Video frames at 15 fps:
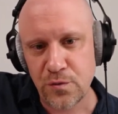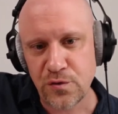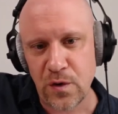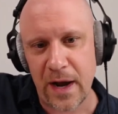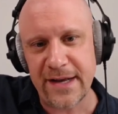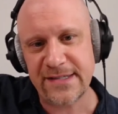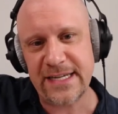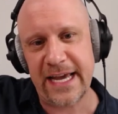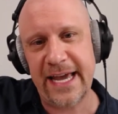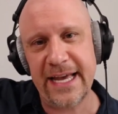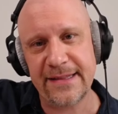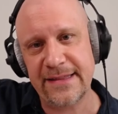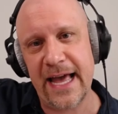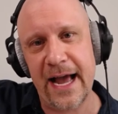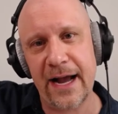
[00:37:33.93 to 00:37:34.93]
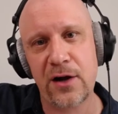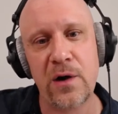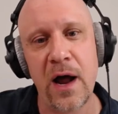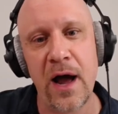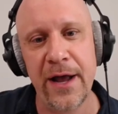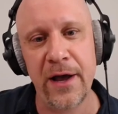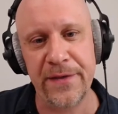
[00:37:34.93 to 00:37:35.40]
tries to hit that
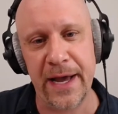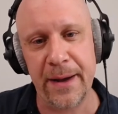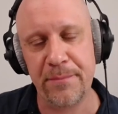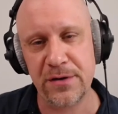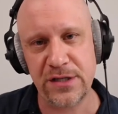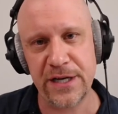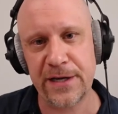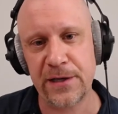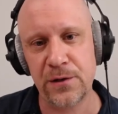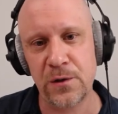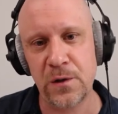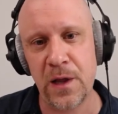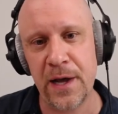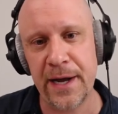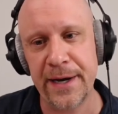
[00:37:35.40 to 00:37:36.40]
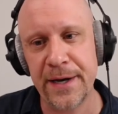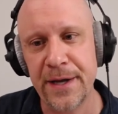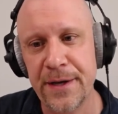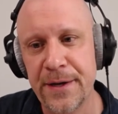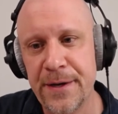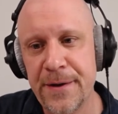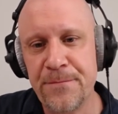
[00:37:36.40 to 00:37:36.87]
cry on that particular line.
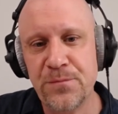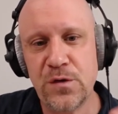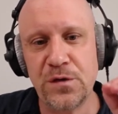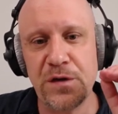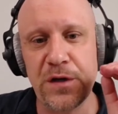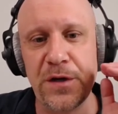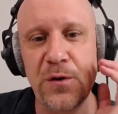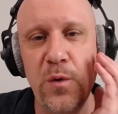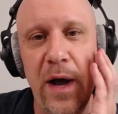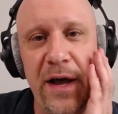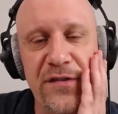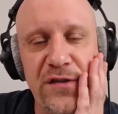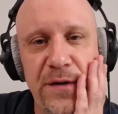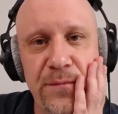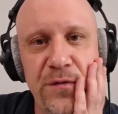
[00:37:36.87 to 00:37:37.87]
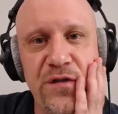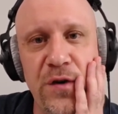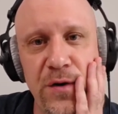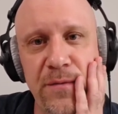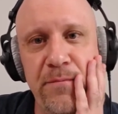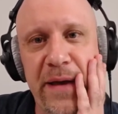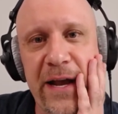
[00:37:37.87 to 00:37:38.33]
So it's a good question.
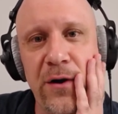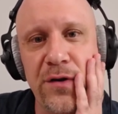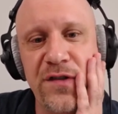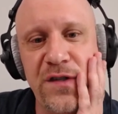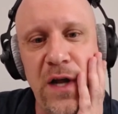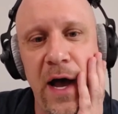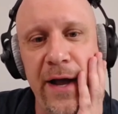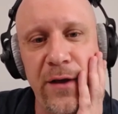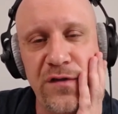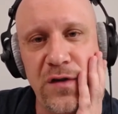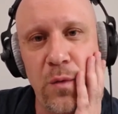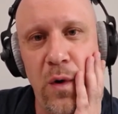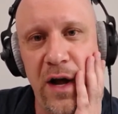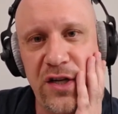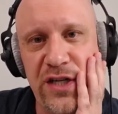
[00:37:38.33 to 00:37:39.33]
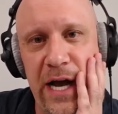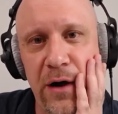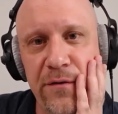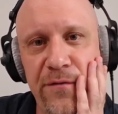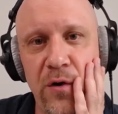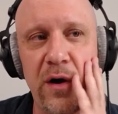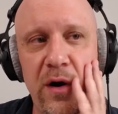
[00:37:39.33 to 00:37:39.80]
Certain bigger styles to watch
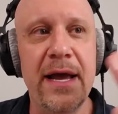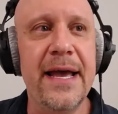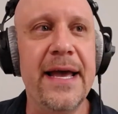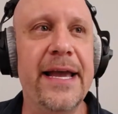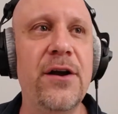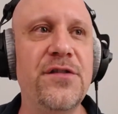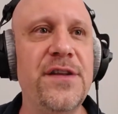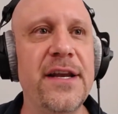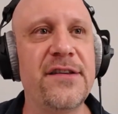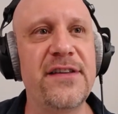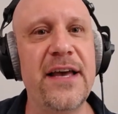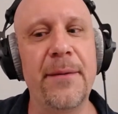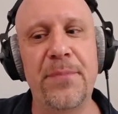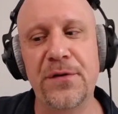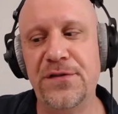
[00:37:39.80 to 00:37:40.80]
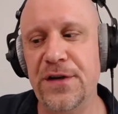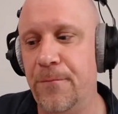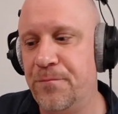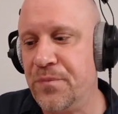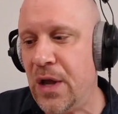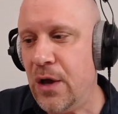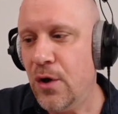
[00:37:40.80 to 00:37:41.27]
out for. Here's an example
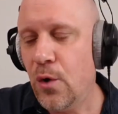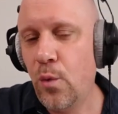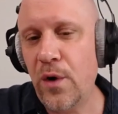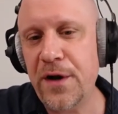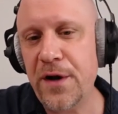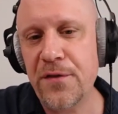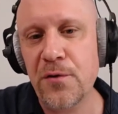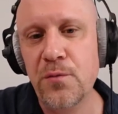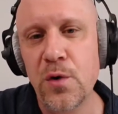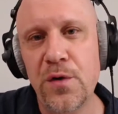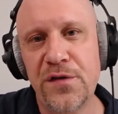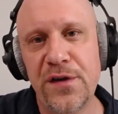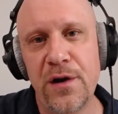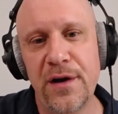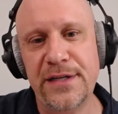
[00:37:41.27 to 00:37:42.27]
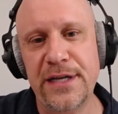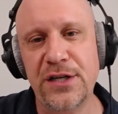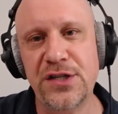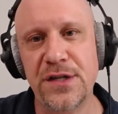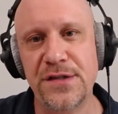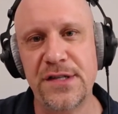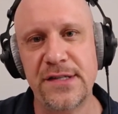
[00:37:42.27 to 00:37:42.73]
too. One of the rules in
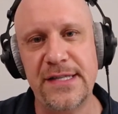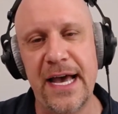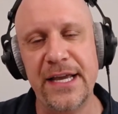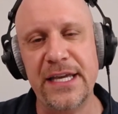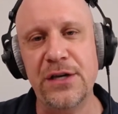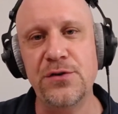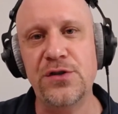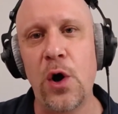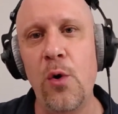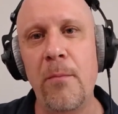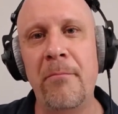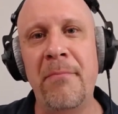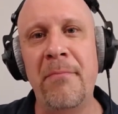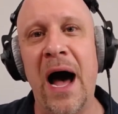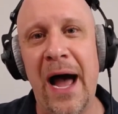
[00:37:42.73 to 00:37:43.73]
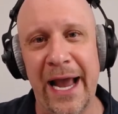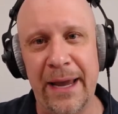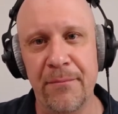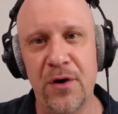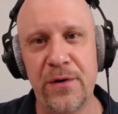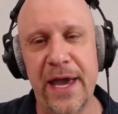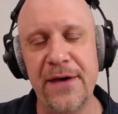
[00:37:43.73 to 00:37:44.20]
auditions is that you don't
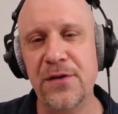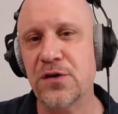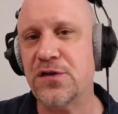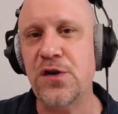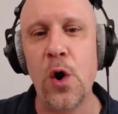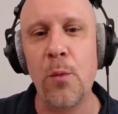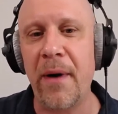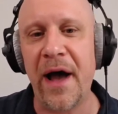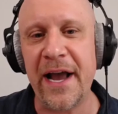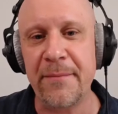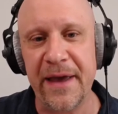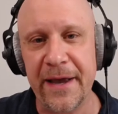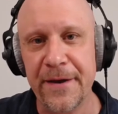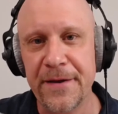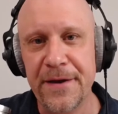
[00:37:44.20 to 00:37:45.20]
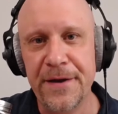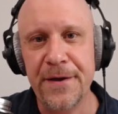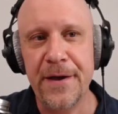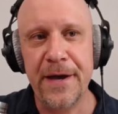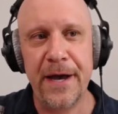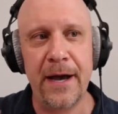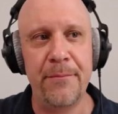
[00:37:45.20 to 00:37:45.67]
mime, okay? There's no miming
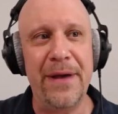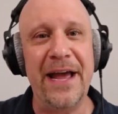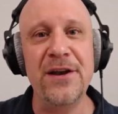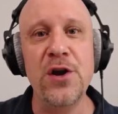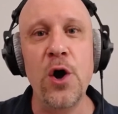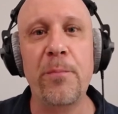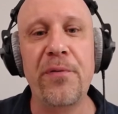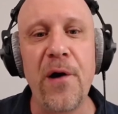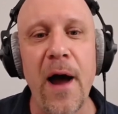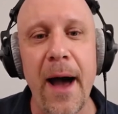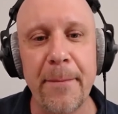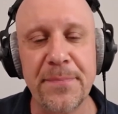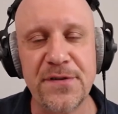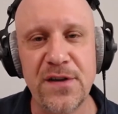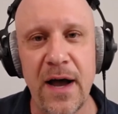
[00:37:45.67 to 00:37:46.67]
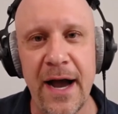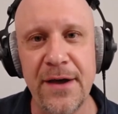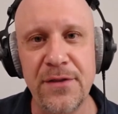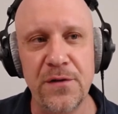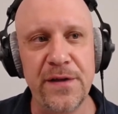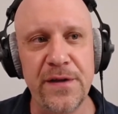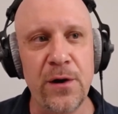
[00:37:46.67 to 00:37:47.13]
and no props
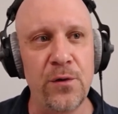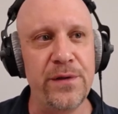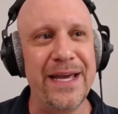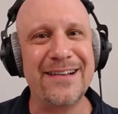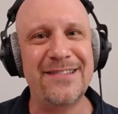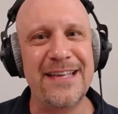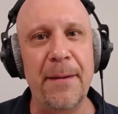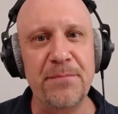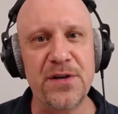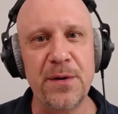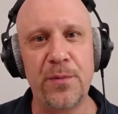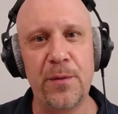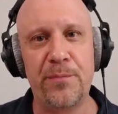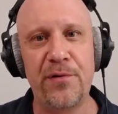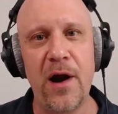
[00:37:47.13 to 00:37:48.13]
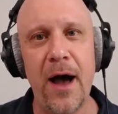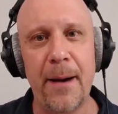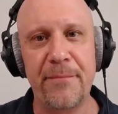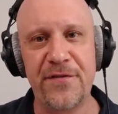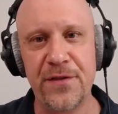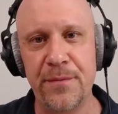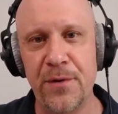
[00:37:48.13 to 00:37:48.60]
either. The only acceptable
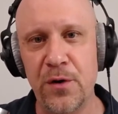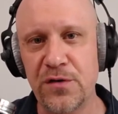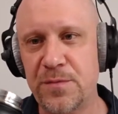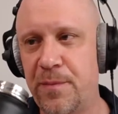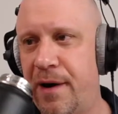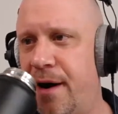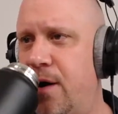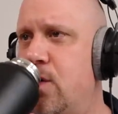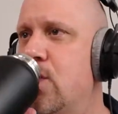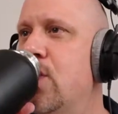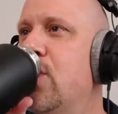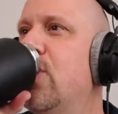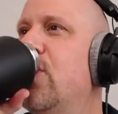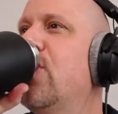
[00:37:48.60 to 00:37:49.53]
prop for the most part